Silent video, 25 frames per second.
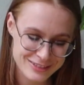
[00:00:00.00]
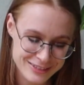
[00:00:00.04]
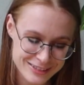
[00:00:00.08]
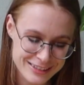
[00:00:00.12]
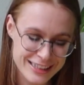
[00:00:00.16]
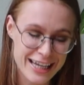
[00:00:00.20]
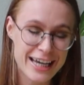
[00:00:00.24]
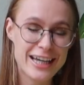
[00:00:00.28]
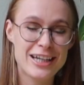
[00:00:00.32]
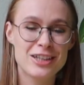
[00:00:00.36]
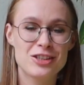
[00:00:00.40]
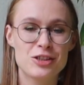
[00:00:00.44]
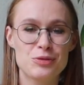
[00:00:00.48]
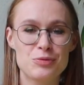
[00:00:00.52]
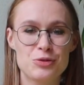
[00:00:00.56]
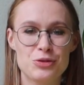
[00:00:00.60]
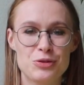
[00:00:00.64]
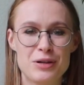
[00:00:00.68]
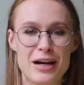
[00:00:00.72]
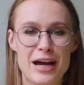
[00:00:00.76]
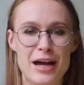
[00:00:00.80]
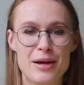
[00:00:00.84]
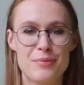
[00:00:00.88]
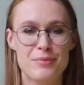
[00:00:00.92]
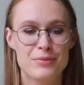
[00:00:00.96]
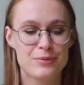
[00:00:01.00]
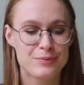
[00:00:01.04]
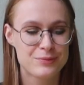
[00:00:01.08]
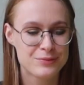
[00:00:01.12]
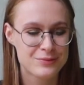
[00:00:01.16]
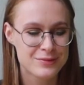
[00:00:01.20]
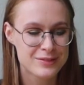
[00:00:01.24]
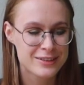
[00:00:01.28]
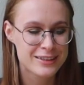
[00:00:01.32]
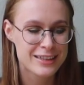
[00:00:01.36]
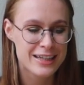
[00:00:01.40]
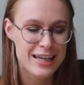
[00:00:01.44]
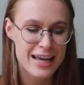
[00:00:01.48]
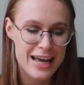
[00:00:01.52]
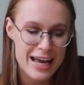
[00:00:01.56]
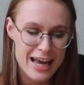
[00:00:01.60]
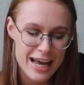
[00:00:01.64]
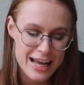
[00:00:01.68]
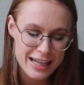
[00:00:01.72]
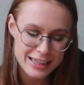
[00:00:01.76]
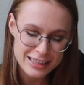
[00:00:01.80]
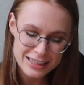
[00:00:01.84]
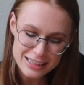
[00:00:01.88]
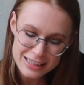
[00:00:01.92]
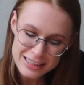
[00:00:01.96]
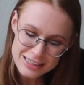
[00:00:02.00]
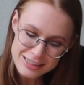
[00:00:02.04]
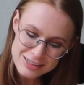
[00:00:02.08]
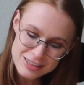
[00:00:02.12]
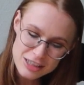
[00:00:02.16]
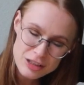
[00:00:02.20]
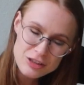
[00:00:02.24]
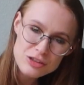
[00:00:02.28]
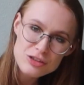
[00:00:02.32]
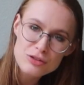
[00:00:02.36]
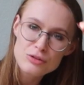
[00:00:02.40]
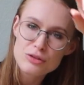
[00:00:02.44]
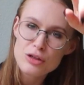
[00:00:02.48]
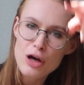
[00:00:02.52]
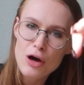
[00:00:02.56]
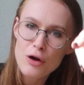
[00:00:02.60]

Like and subscribe and see you soon.